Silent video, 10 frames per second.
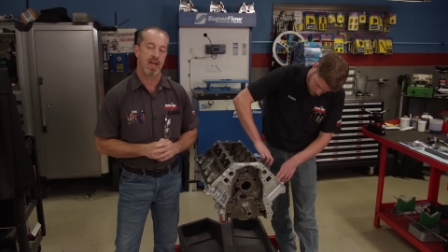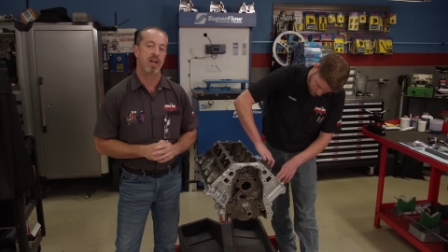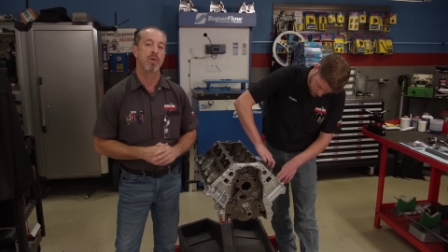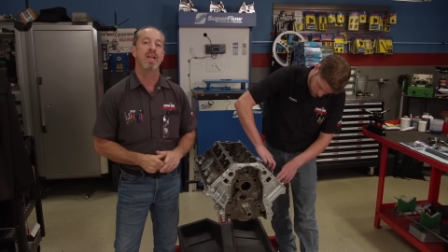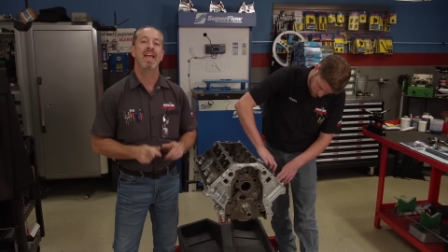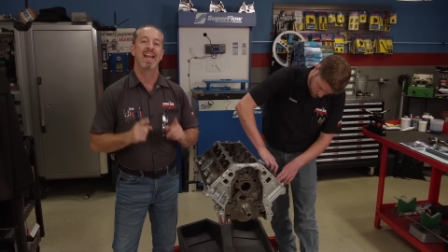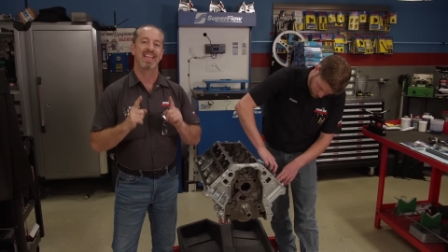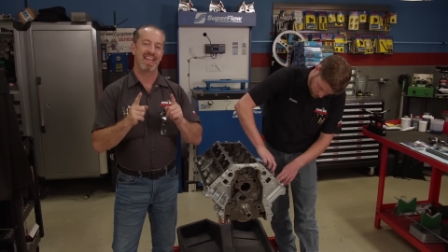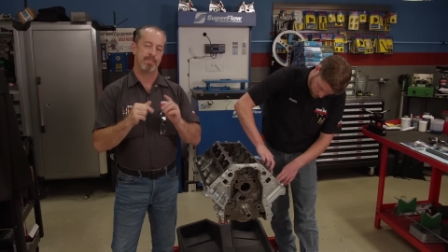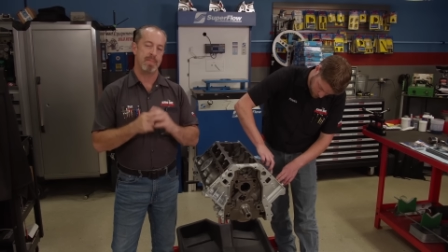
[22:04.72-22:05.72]
dyno
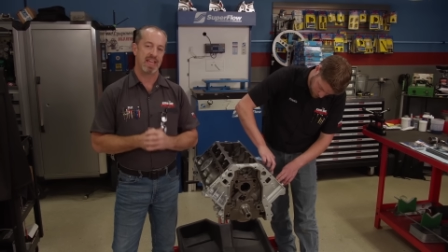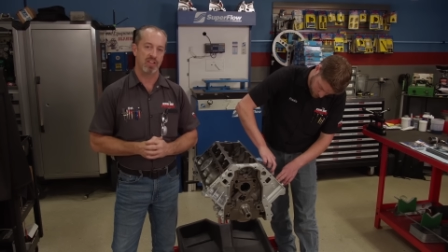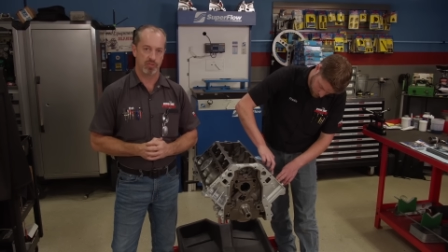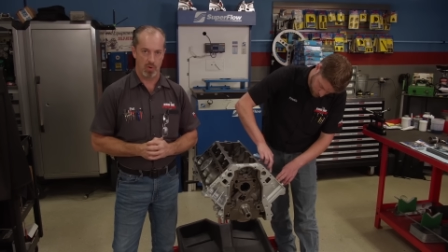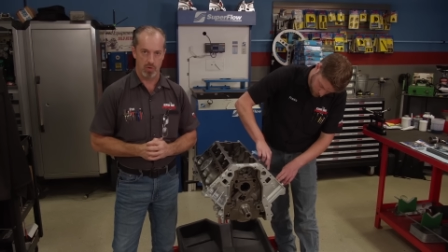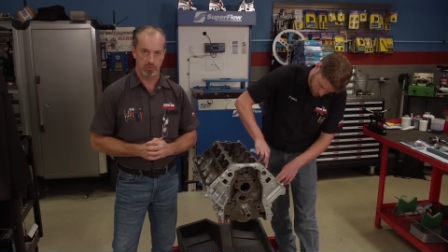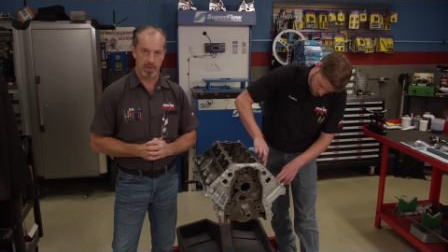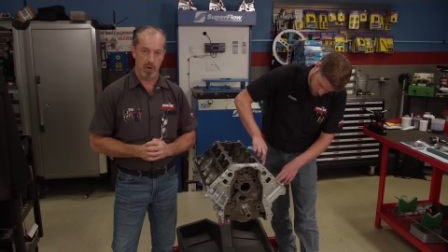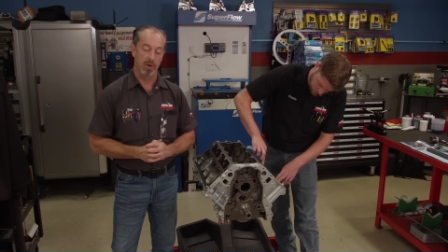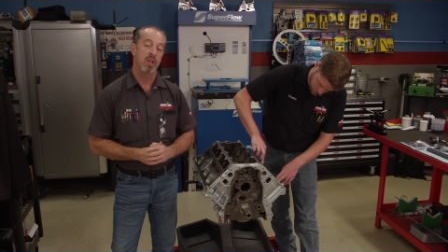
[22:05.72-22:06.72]
and get making some
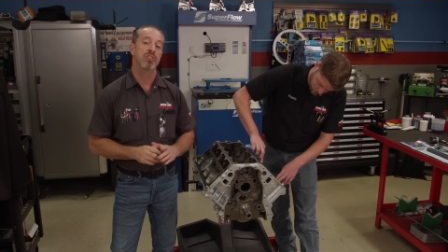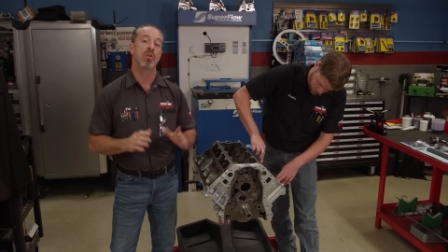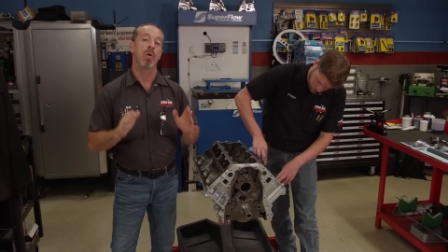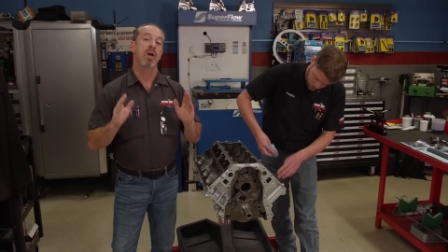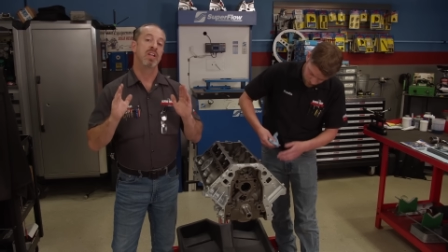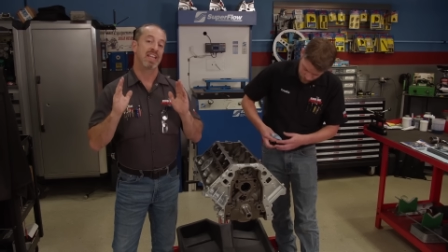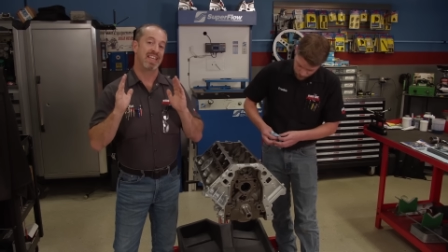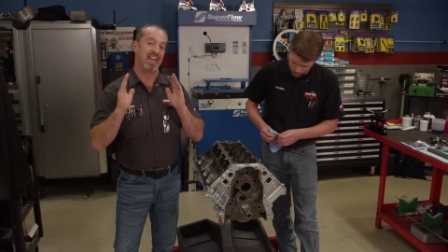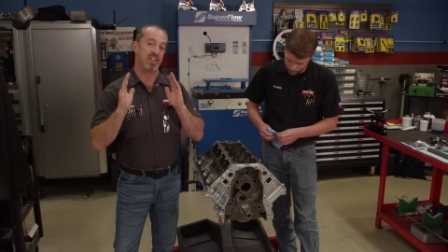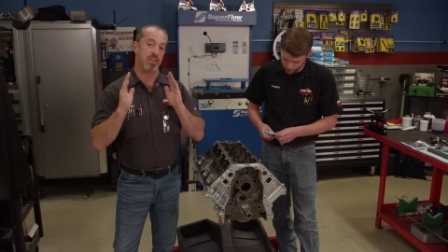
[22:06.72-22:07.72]
horsepower. So to
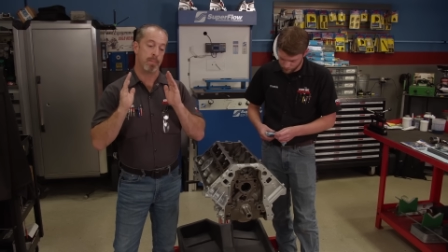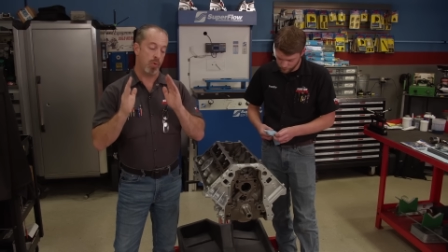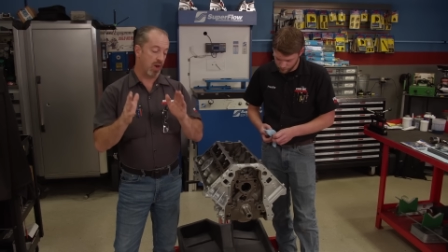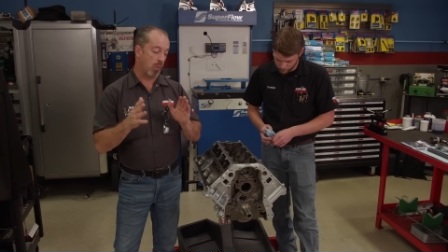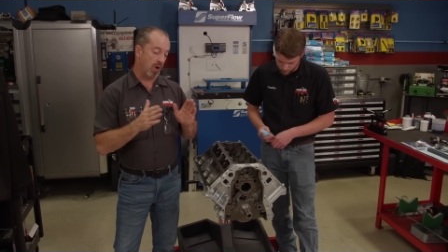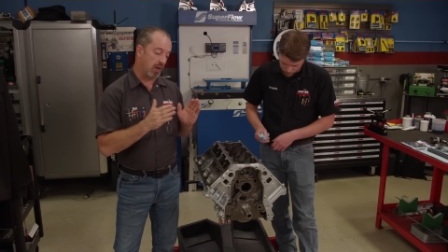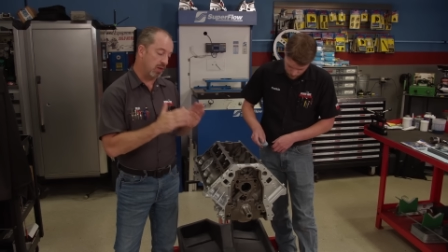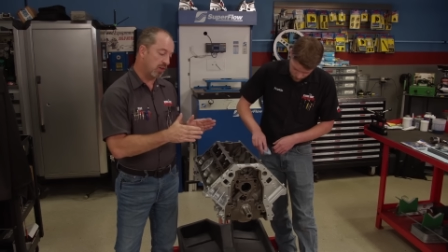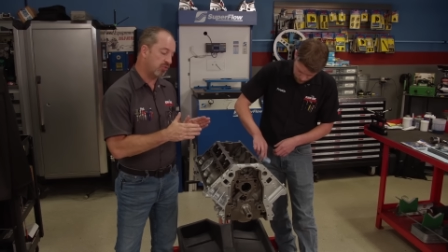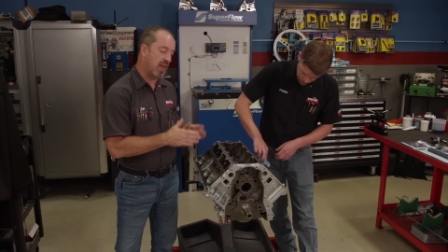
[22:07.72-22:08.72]
get it to the point where it
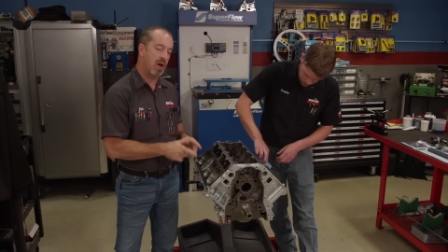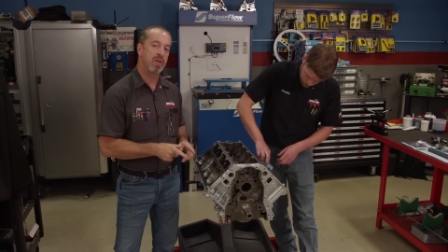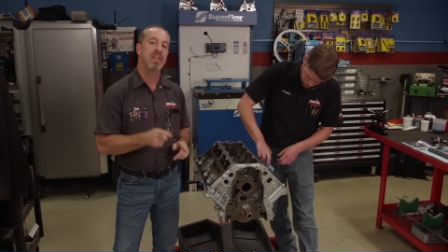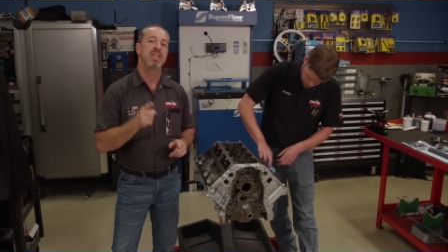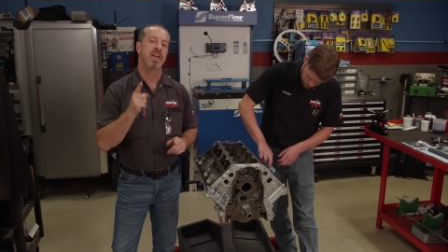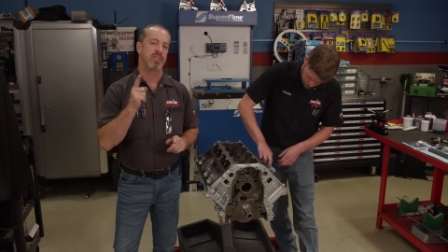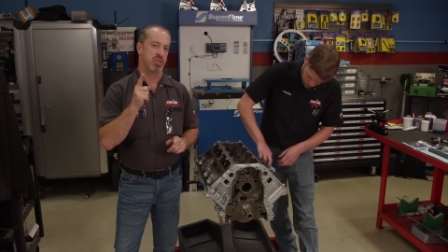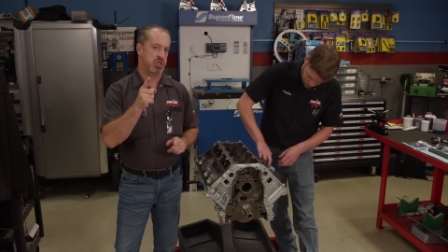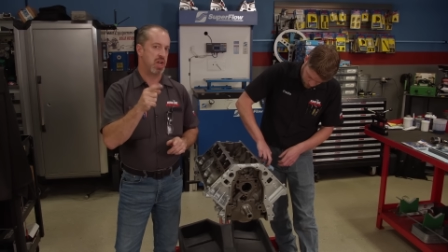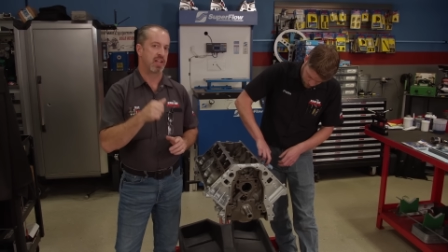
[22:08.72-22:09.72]
looks now, you have to
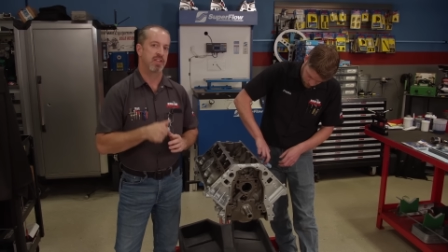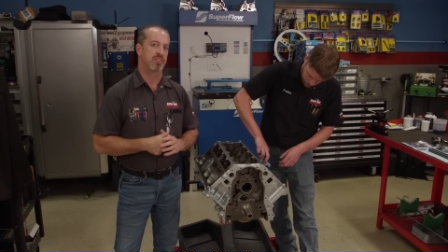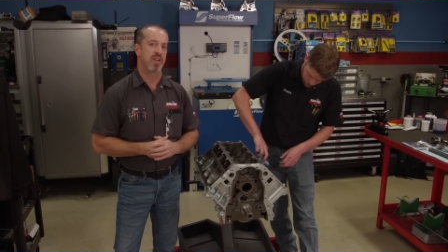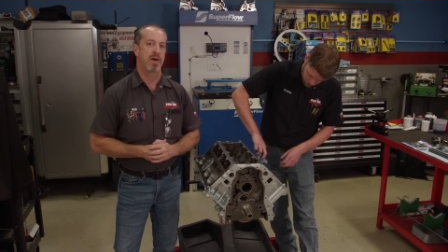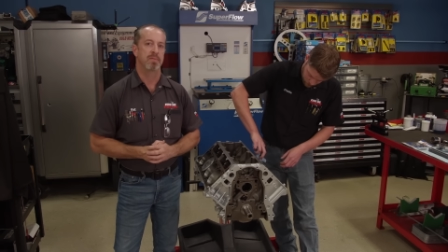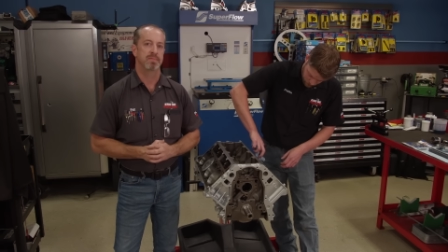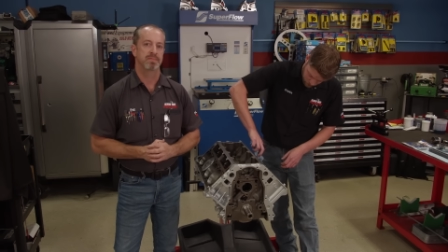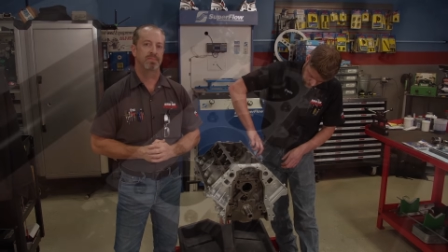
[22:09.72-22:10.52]
check this out.